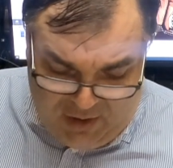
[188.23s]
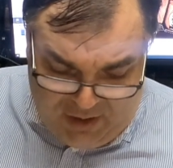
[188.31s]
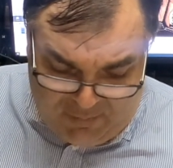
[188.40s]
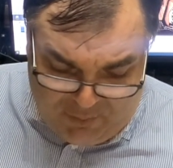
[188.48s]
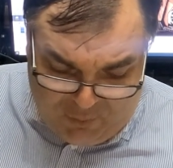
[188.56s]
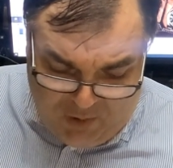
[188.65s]

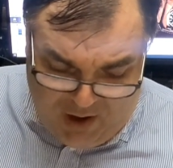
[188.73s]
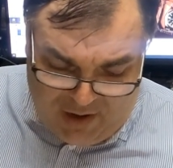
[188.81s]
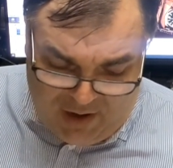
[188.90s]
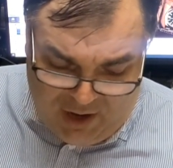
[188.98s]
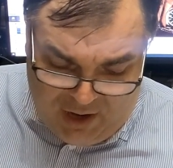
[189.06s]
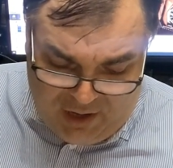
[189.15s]
Number
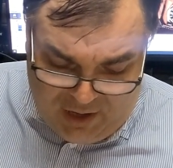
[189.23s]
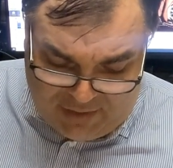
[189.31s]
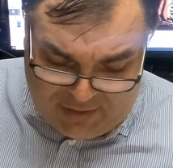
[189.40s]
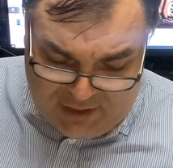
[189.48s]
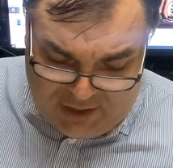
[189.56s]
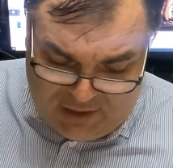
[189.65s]
one, I
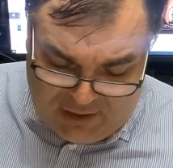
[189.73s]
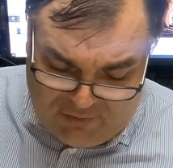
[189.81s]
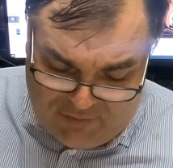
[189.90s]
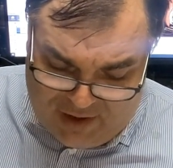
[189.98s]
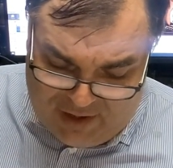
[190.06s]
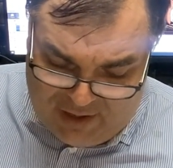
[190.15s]
like the idea
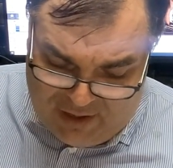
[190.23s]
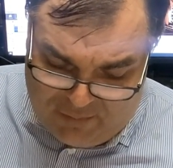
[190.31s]
of adding